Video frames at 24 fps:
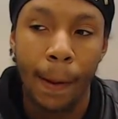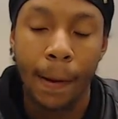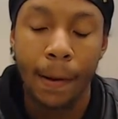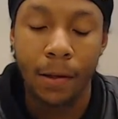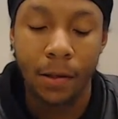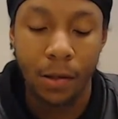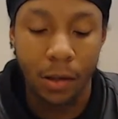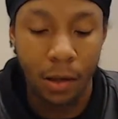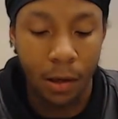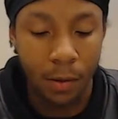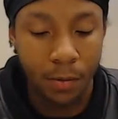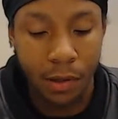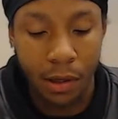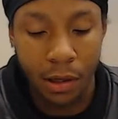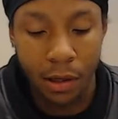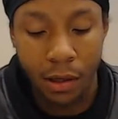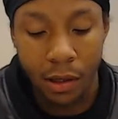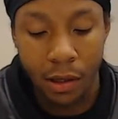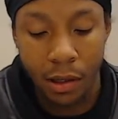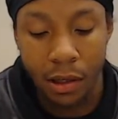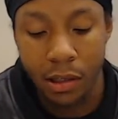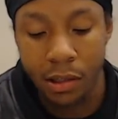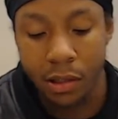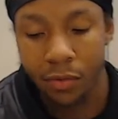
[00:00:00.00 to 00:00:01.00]
See what I'm saying?
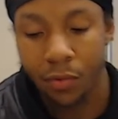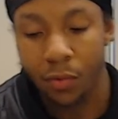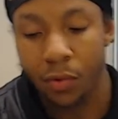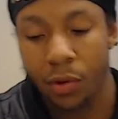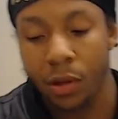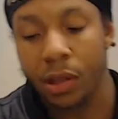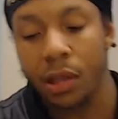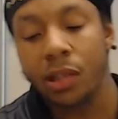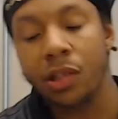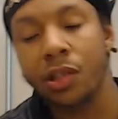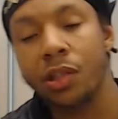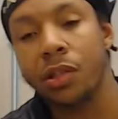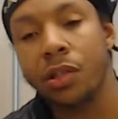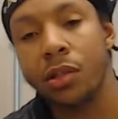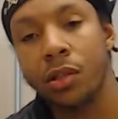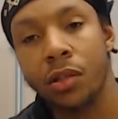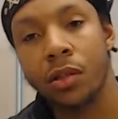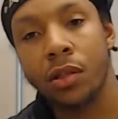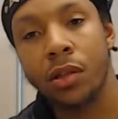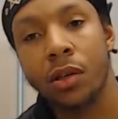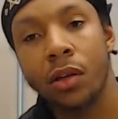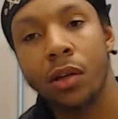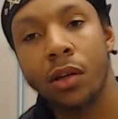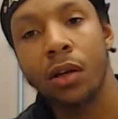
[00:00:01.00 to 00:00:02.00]
These
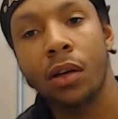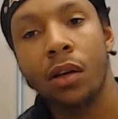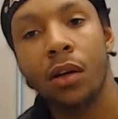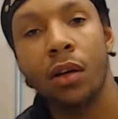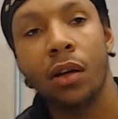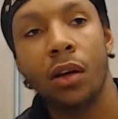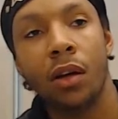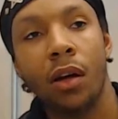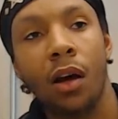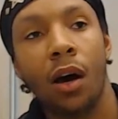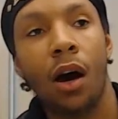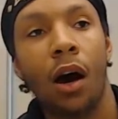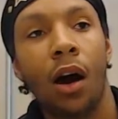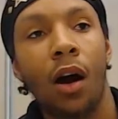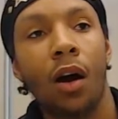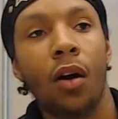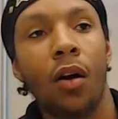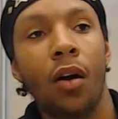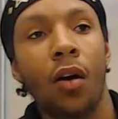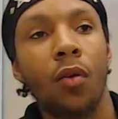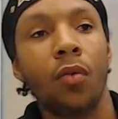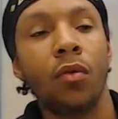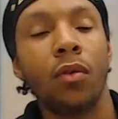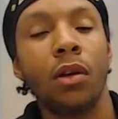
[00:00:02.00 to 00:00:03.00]
religions
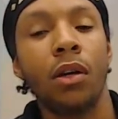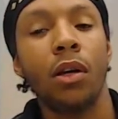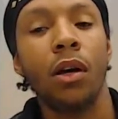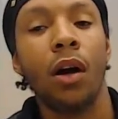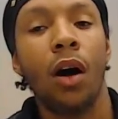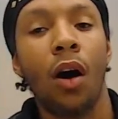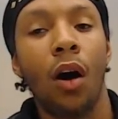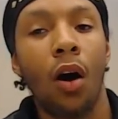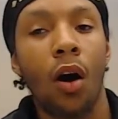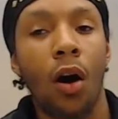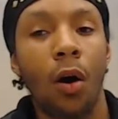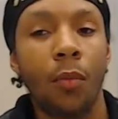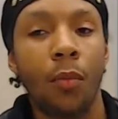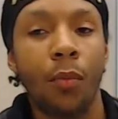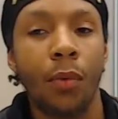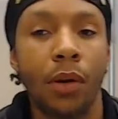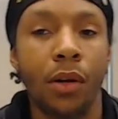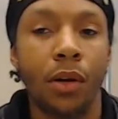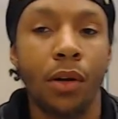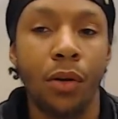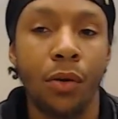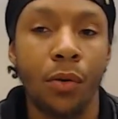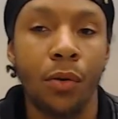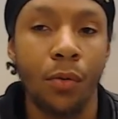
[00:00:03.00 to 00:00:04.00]
are only
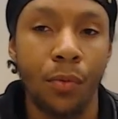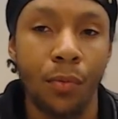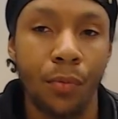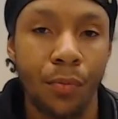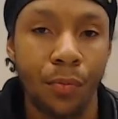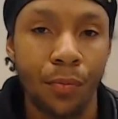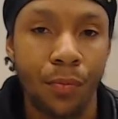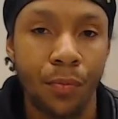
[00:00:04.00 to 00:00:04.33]
harming you.